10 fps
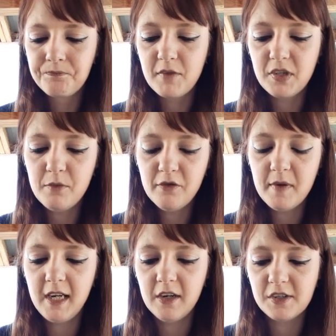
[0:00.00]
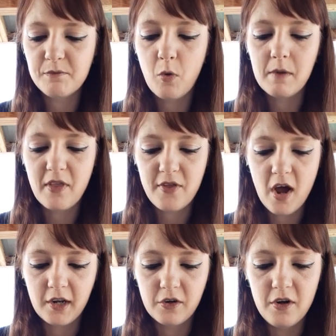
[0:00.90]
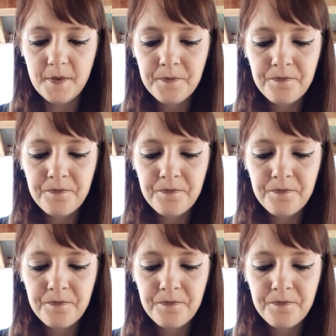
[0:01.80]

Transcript: but the movement here is more methodical.